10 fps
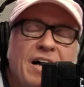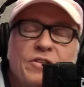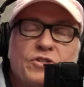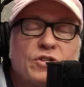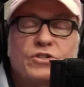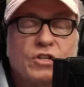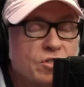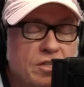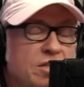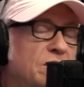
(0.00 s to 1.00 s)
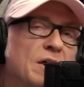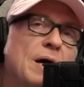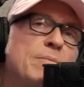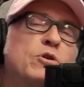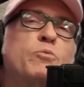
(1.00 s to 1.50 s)
This is just,
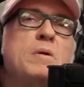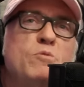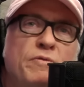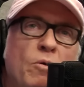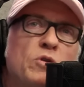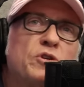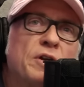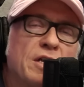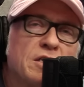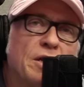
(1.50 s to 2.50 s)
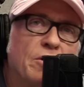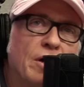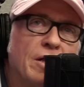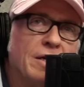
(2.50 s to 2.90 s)
could we move on? What's our next letter, Alli?